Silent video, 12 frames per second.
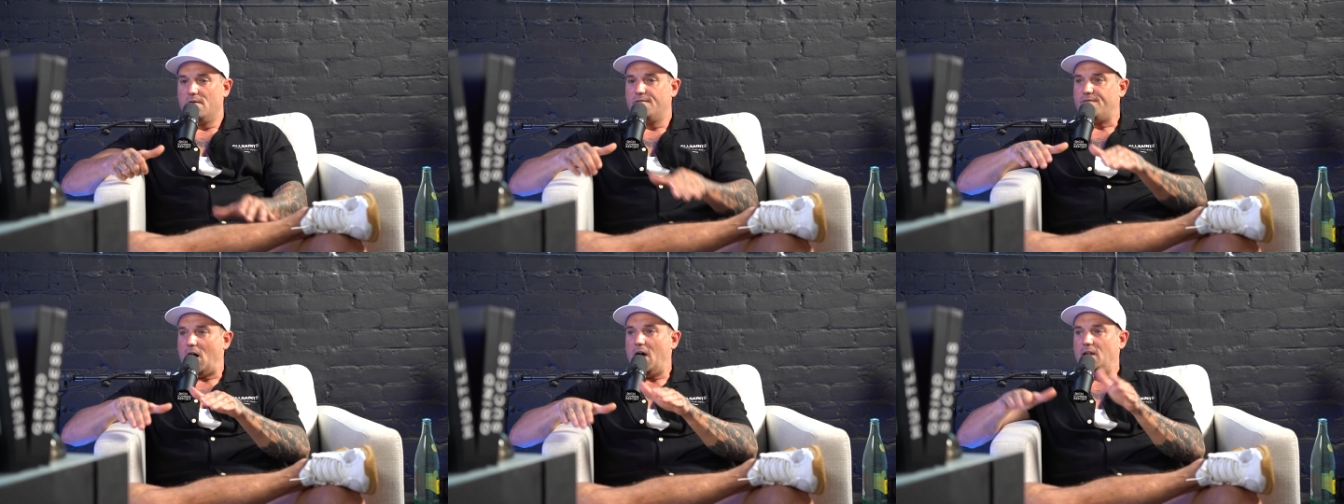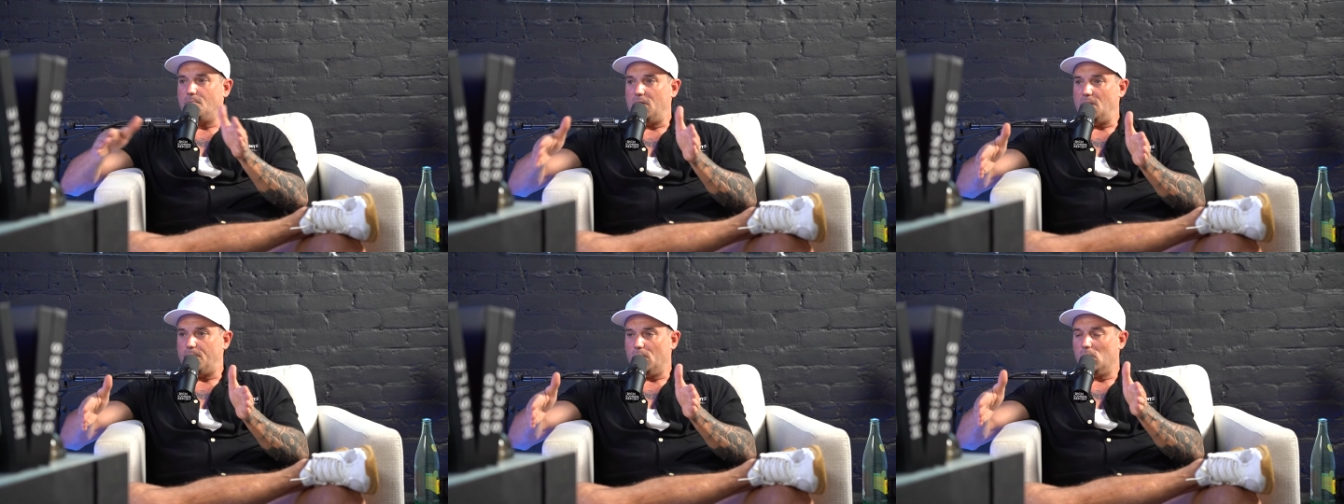Find
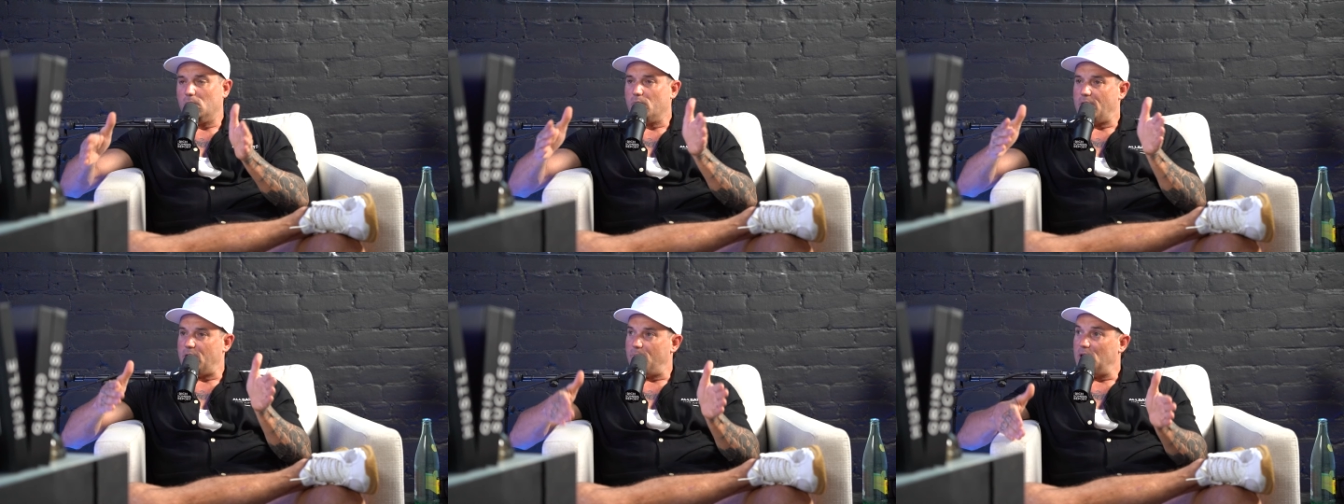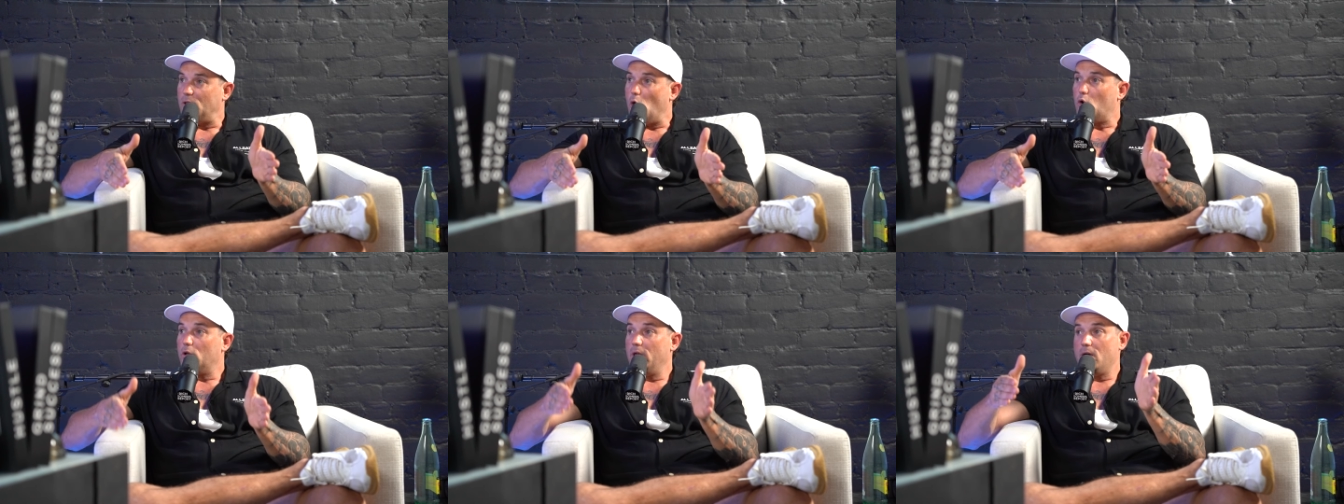people, whether it be
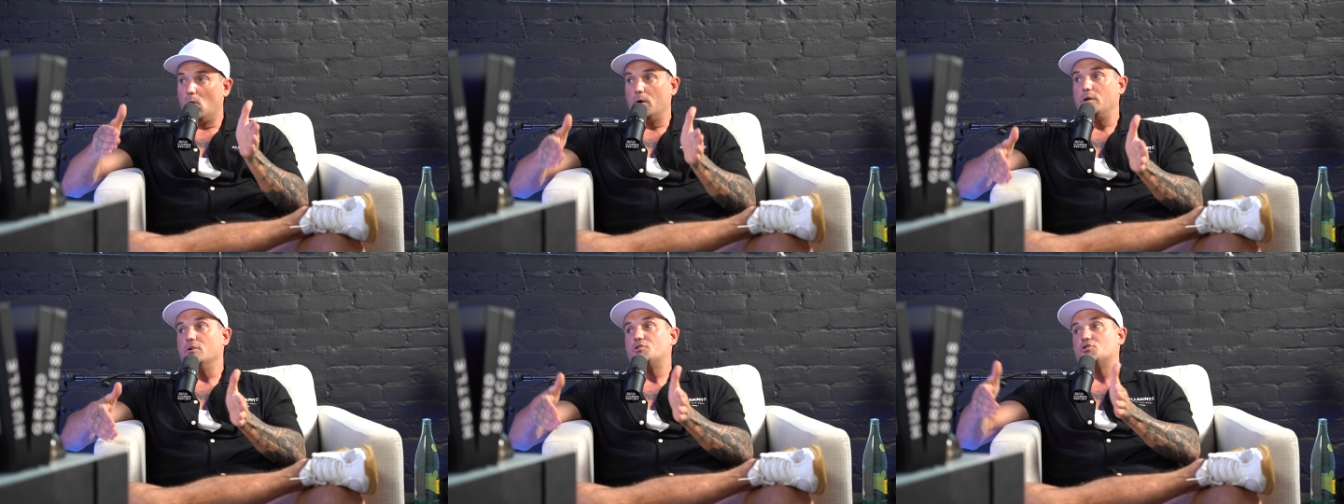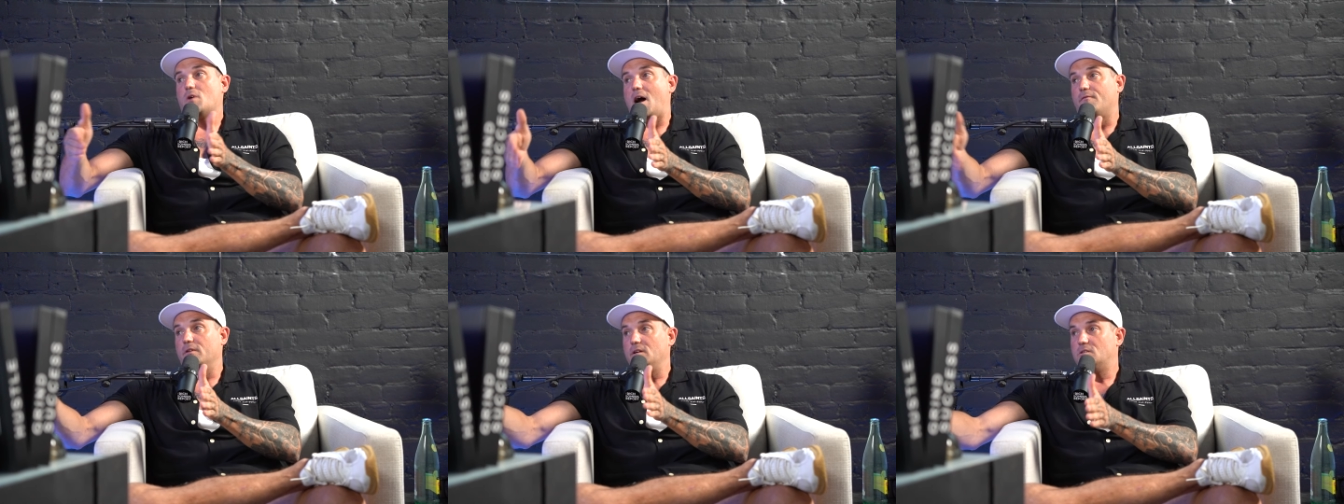locally or you're
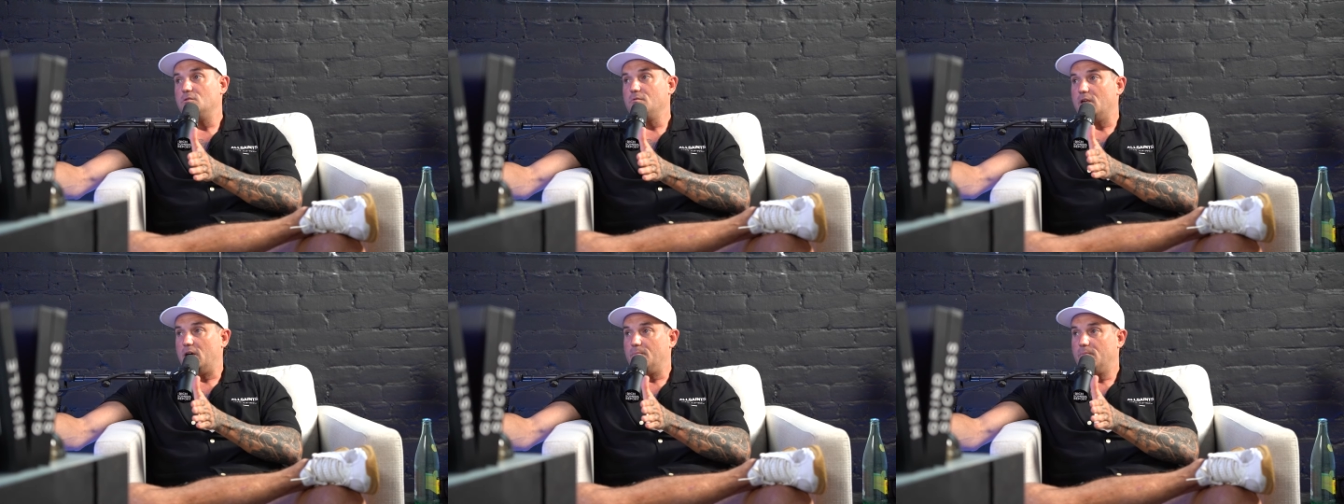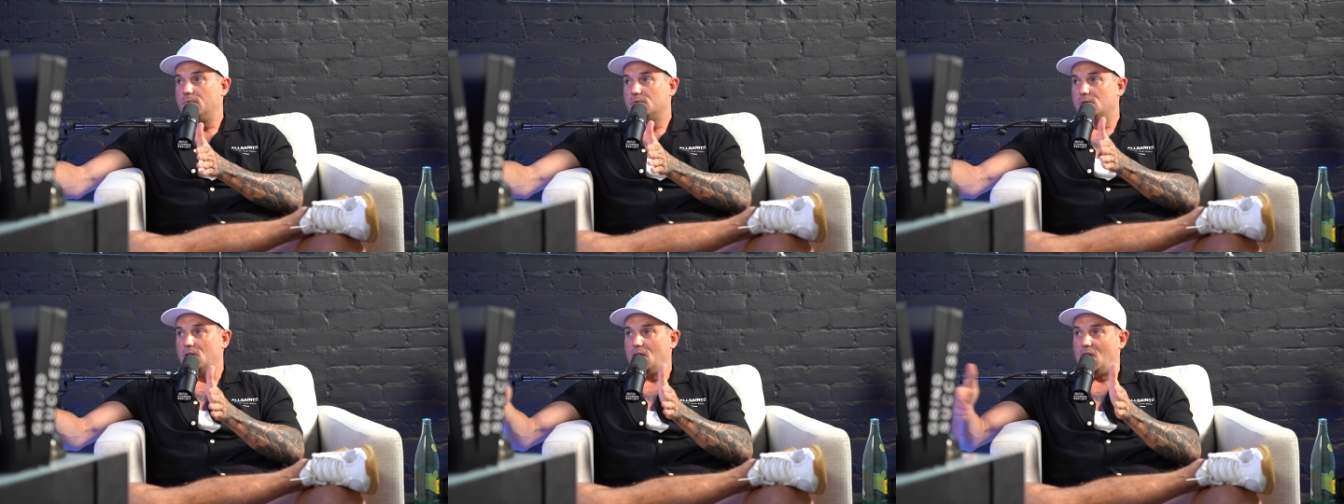traveling to them,
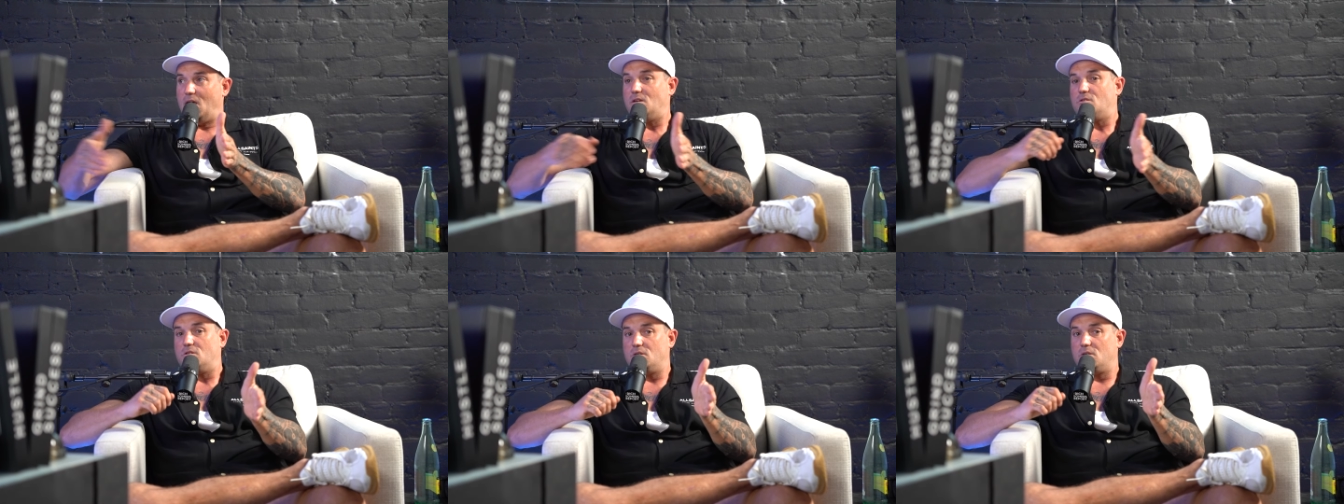and